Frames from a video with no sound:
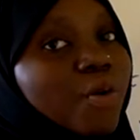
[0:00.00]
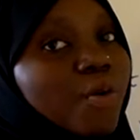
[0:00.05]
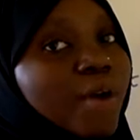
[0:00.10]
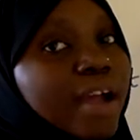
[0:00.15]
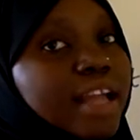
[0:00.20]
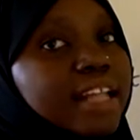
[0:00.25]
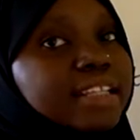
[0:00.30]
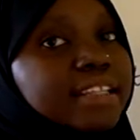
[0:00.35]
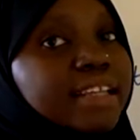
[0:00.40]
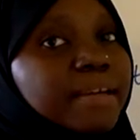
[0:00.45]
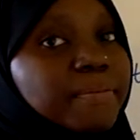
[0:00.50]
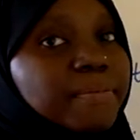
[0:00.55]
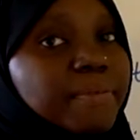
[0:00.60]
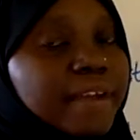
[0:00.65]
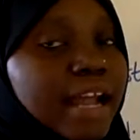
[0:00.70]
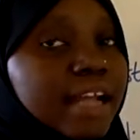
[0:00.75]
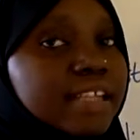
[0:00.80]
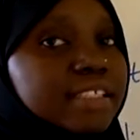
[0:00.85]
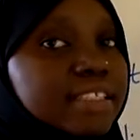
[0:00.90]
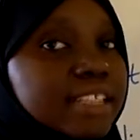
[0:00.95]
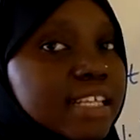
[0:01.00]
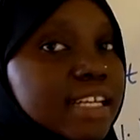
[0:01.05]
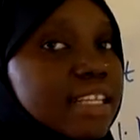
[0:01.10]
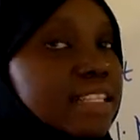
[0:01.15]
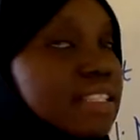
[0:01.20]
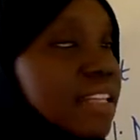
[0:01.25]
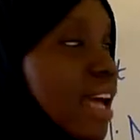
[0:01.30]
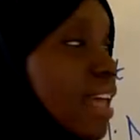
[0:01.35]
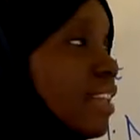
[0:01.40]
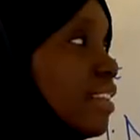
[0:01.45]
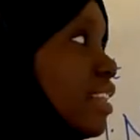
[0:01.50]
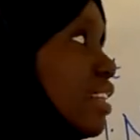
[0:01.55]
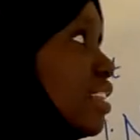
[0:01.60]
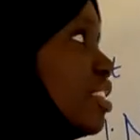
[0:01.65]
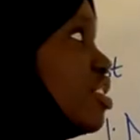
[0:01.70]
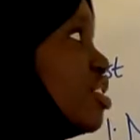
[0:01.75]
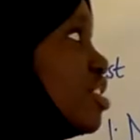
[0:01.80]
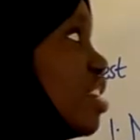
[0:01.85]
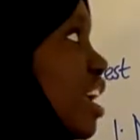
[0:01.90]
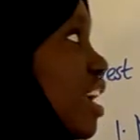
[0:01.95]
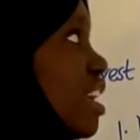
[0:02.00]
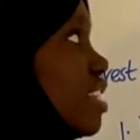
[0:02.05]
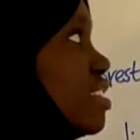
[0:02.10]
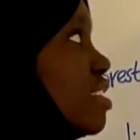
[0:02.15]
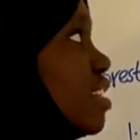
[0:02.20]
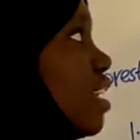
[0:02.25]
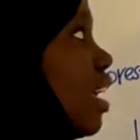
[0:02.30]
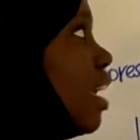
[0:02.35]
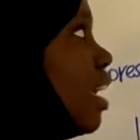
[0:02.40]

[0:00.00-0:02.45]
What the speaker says: while the branches and the trees,